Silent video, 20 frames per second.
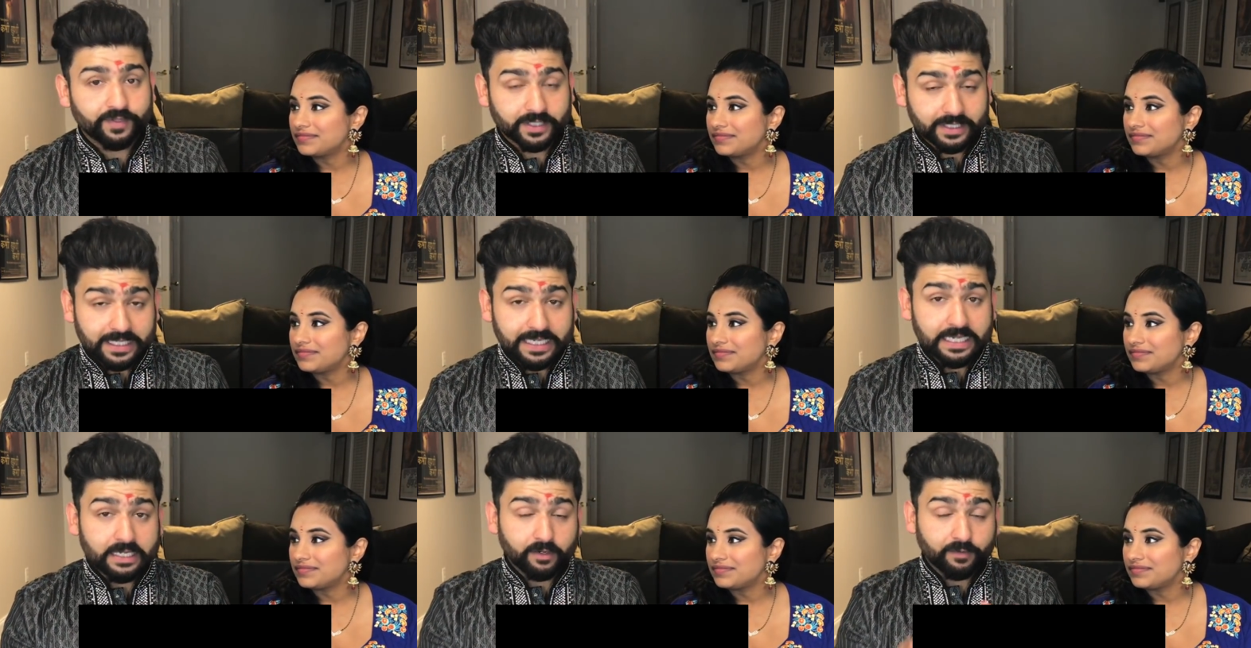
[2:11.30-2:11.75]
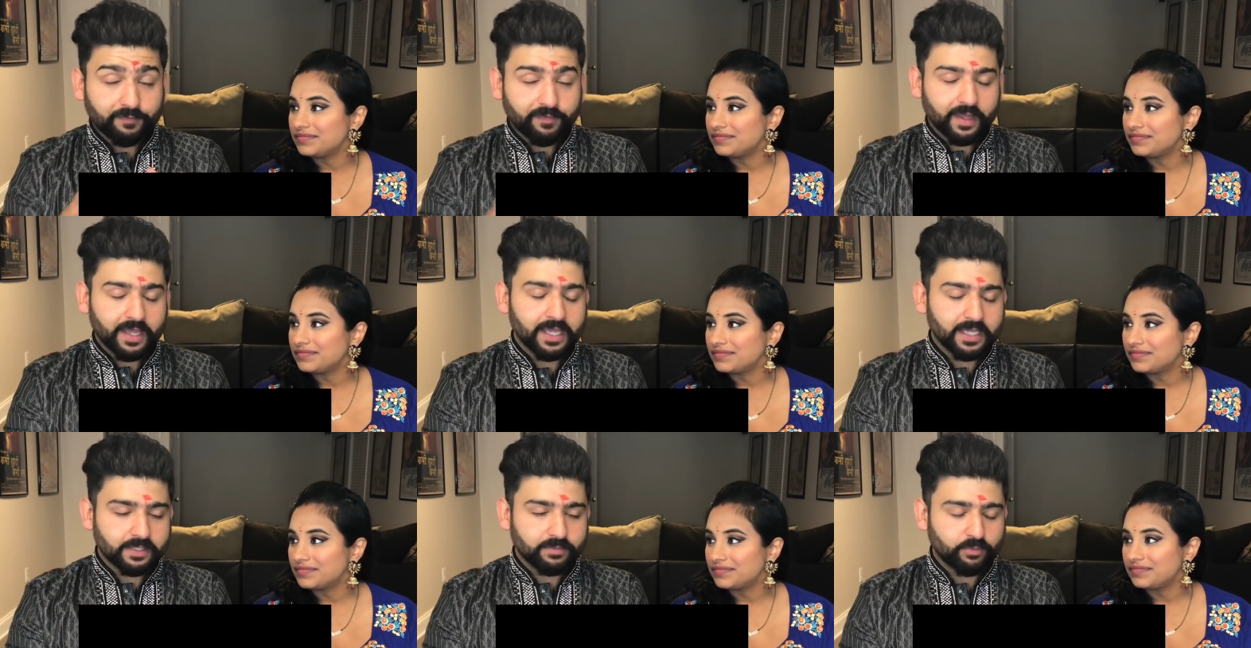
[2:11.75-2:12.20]
Speaker 1: seen of
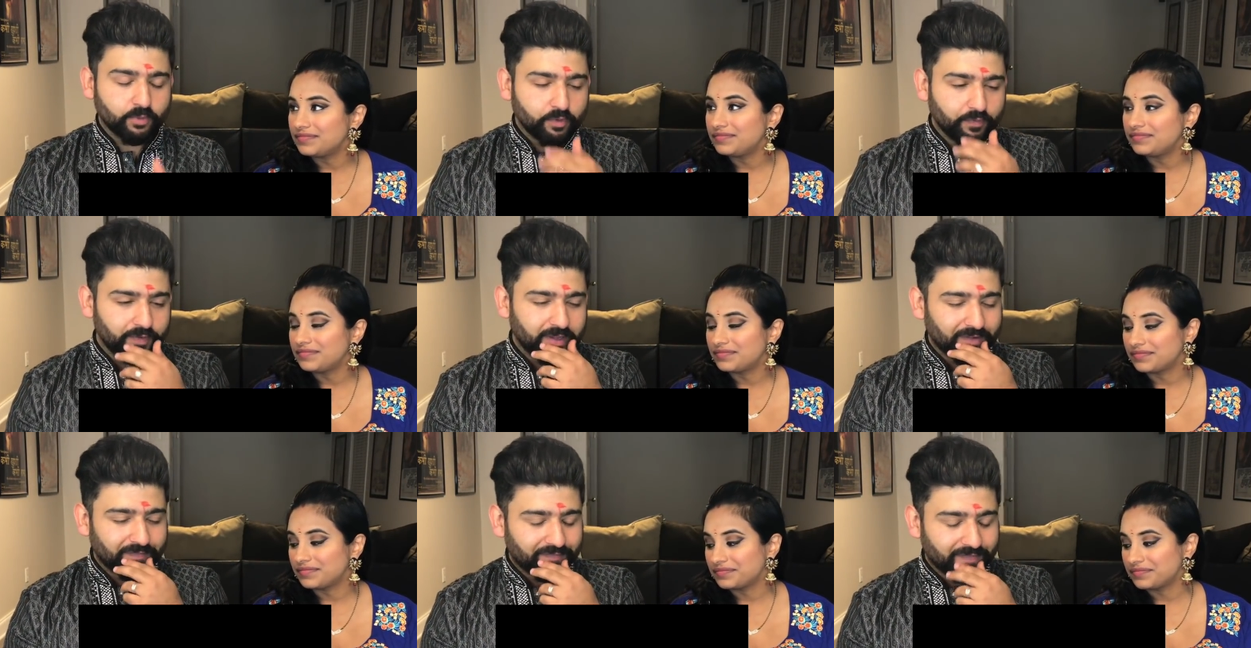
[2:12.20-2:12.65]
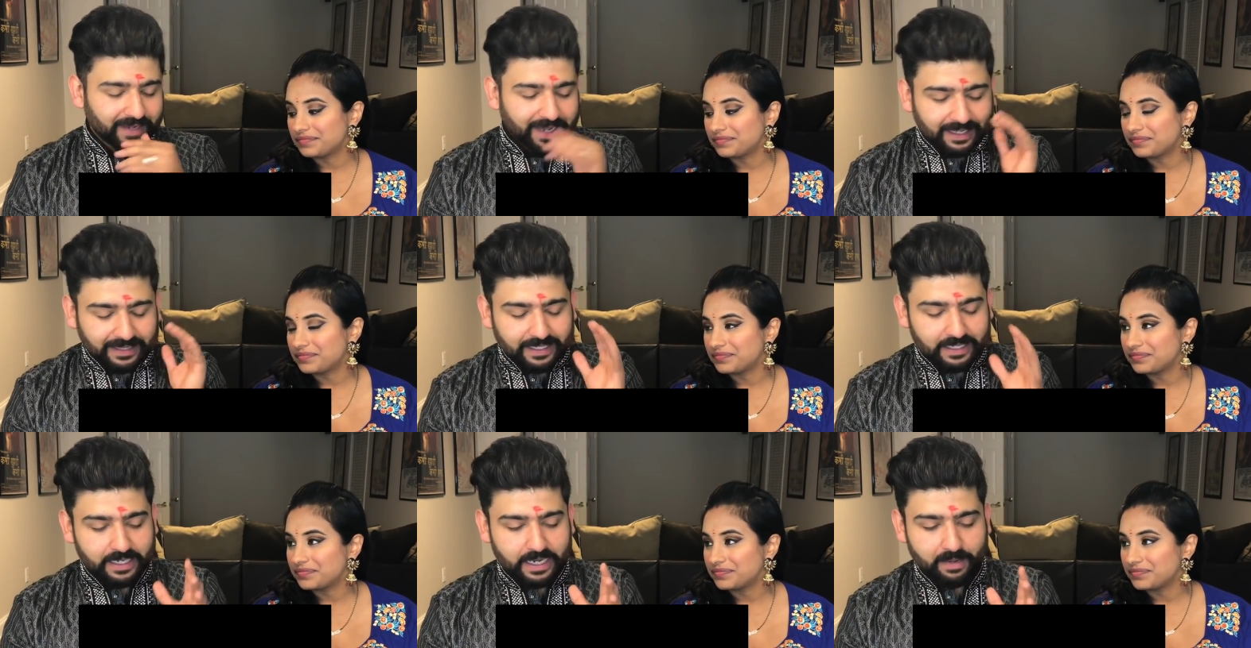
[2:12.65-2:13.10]
his movie. I
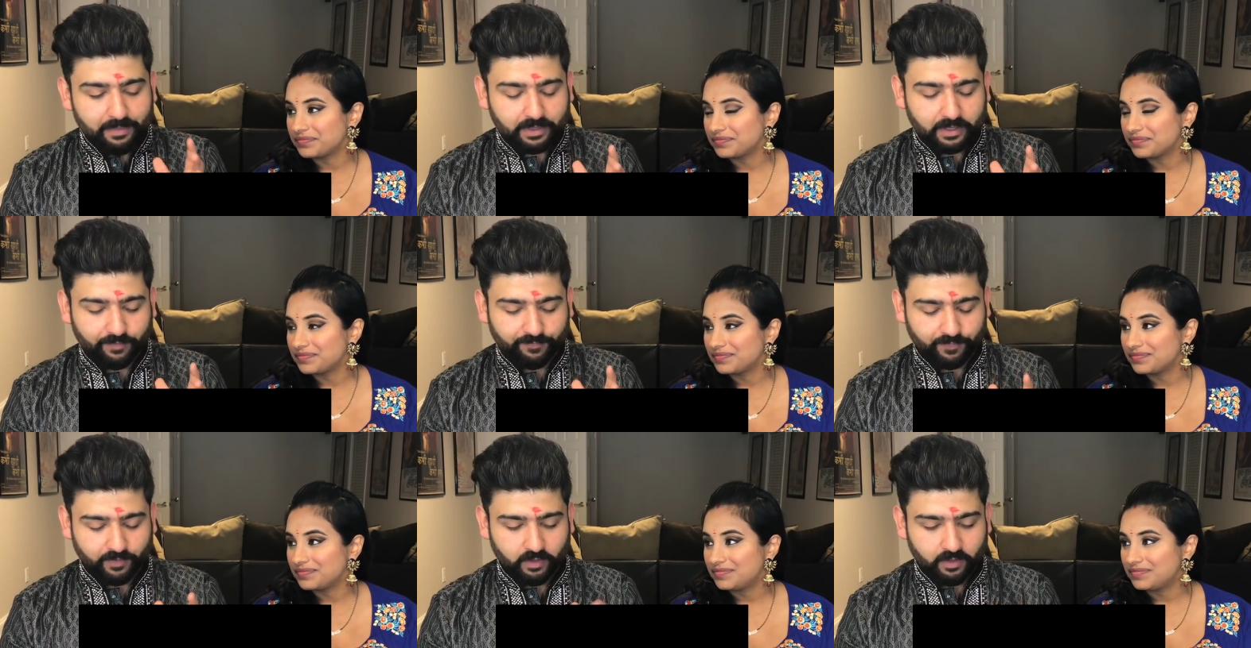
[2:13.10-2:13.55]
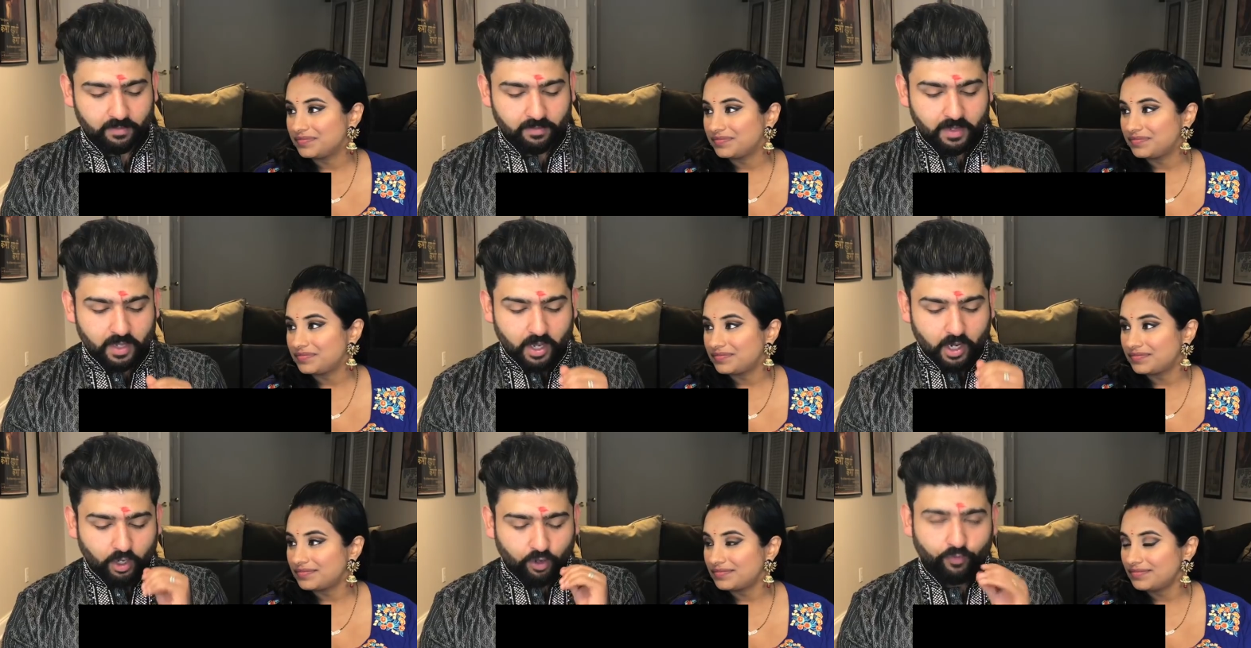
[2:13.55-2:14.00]
forgot the name of the
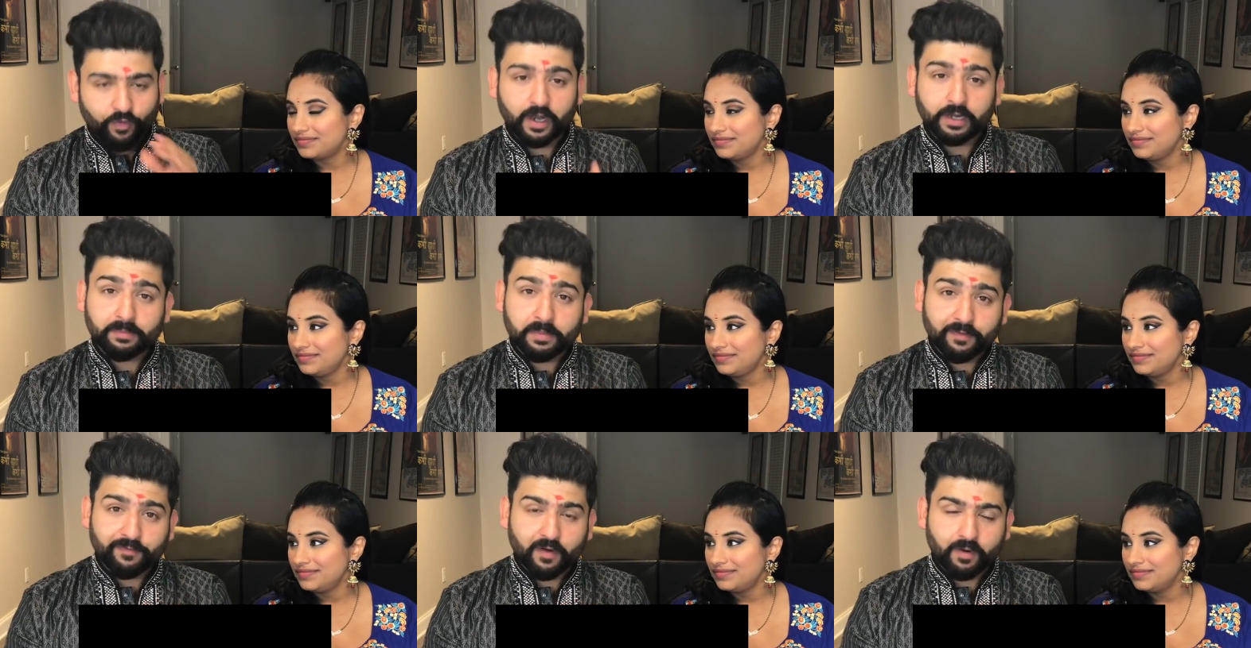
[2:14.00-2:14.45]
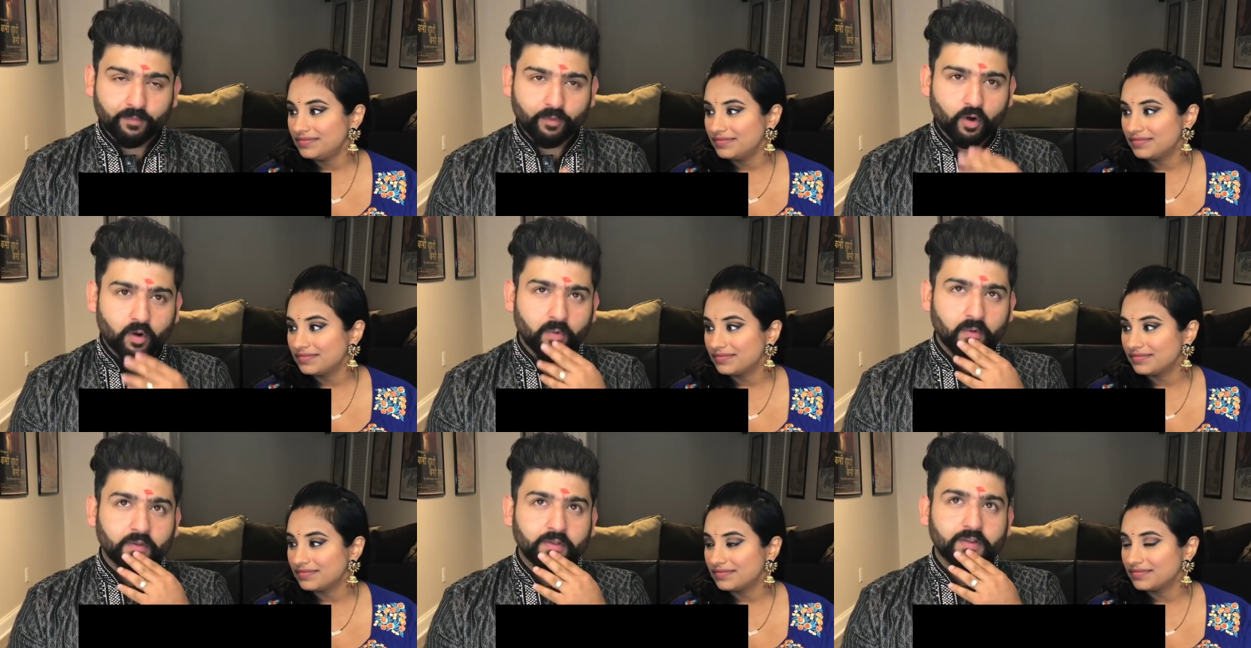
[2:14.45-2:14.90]
film. Correct me if I'm
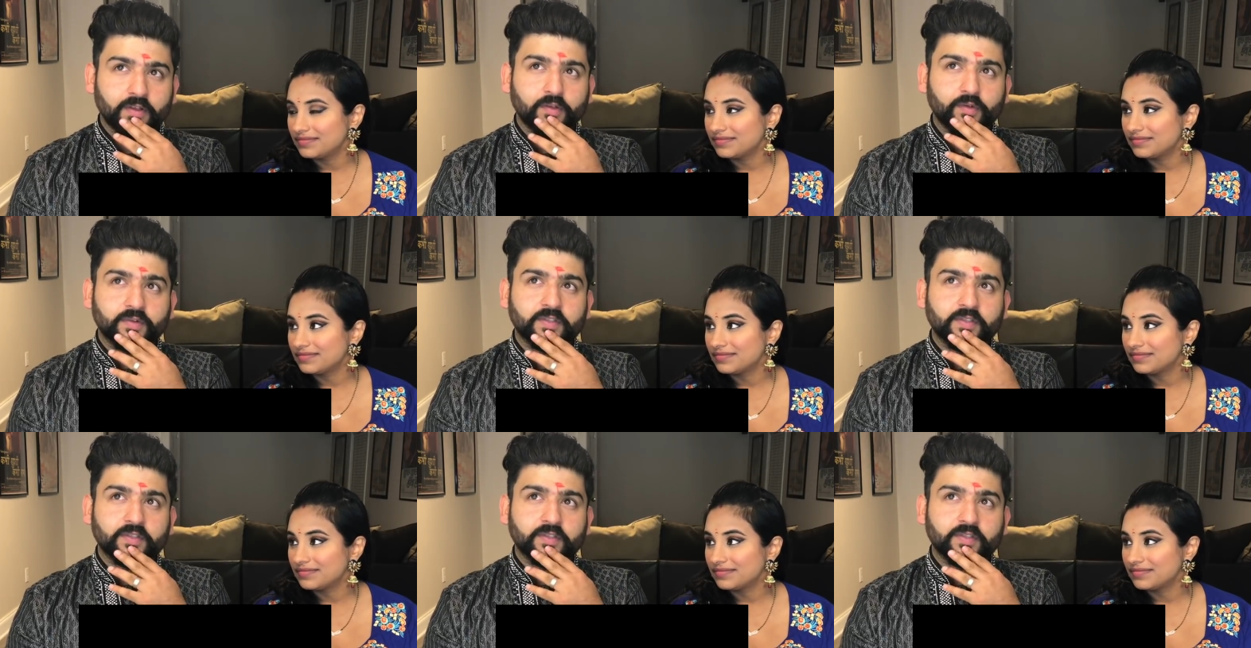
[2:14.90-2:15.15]
wrong.